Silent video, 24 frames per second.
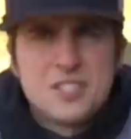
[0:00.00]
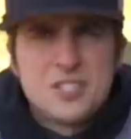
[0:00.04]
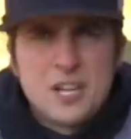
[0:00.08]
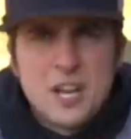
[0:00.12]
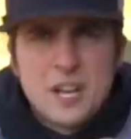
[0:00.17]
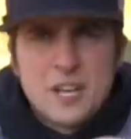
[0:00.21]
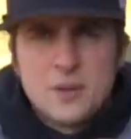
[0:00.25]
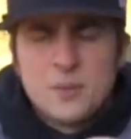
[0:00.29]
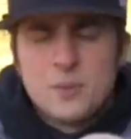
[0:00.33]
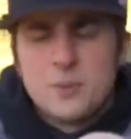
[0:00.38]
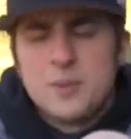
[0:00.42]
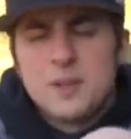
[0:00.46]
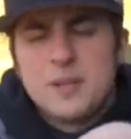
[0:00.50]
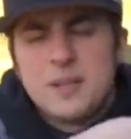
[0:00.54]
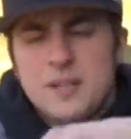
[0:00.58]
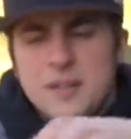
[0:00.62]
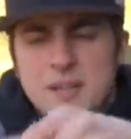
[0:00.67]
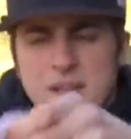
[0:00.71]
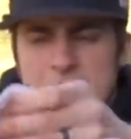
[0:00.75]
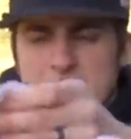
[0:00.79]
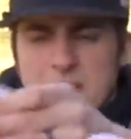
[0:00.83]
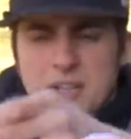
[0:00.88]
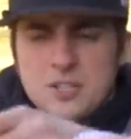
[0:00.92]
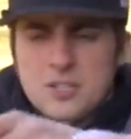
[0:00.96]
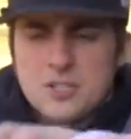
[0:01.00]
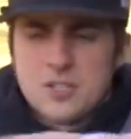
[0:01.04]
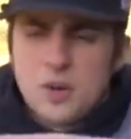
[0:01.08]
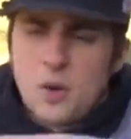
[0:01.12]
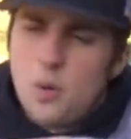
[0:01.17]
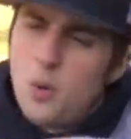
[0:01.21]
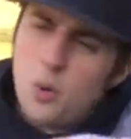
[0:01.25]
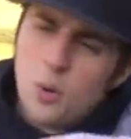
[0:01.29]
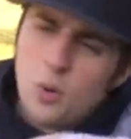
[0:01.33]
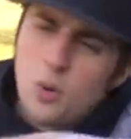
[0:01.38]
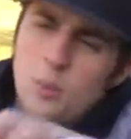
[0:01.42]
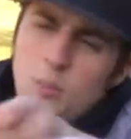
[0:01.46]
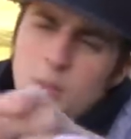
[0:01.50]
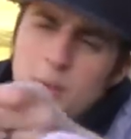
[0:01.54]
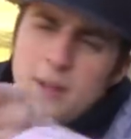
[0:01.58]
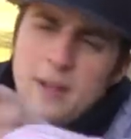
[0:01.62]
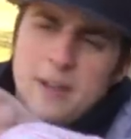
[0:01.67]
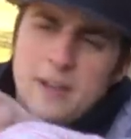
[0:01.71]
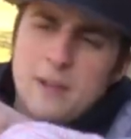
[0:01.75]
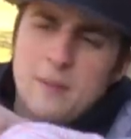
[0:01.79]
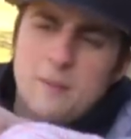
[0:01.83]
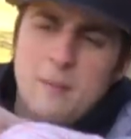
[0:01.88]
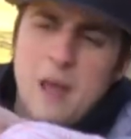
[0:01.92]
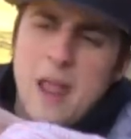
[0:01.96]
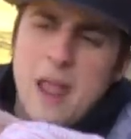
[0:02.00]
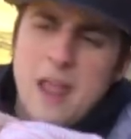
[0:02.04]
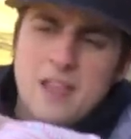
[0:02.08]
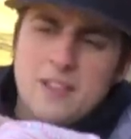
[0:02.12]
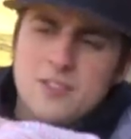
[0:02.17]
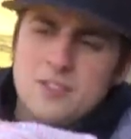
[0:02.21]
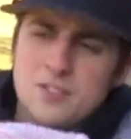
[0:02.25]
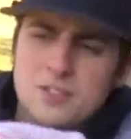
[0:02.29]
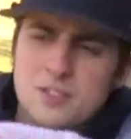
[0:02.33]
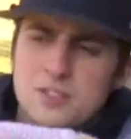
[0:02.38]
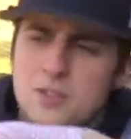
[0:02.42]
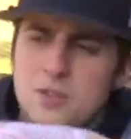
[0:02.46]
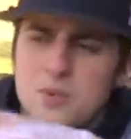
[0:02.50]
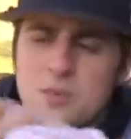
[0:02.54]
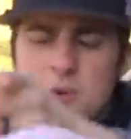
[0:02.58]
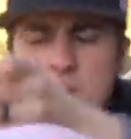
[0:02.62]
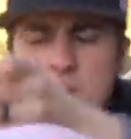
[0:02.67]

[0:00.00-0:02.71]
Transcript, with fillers: genuinely like just a horrible idea. My hands are so